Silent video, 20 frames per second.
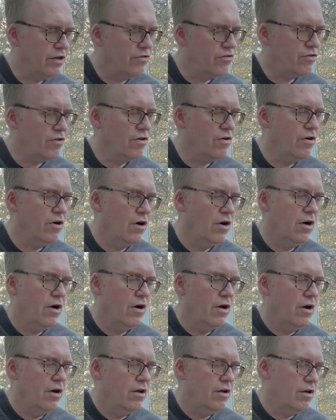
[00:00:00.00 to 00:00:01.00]
So
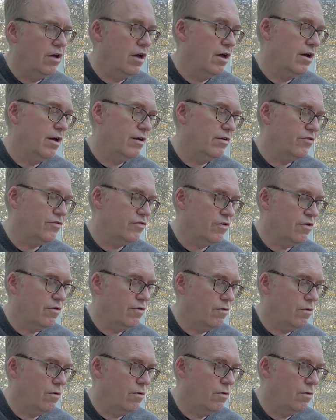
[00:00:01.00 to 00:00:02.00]

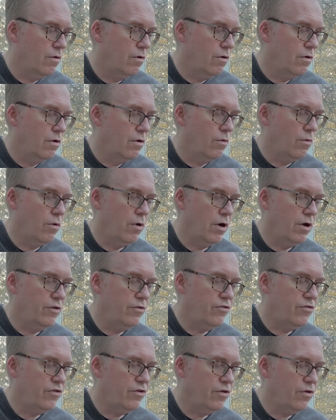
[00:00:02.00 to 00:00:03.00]
1,
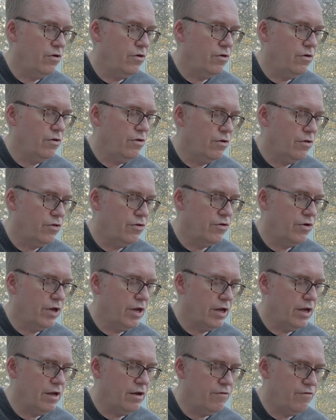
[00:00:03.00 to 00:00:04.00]
2,
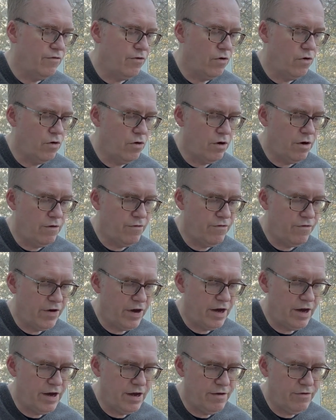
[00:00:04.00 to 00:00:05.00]
3, 4,
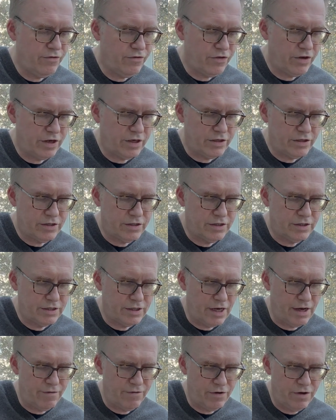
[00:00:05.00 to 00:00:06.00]
5, 6,
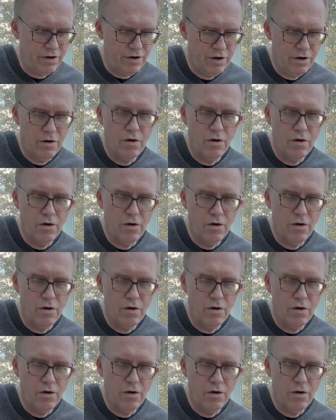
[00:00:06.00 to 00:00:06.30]
7,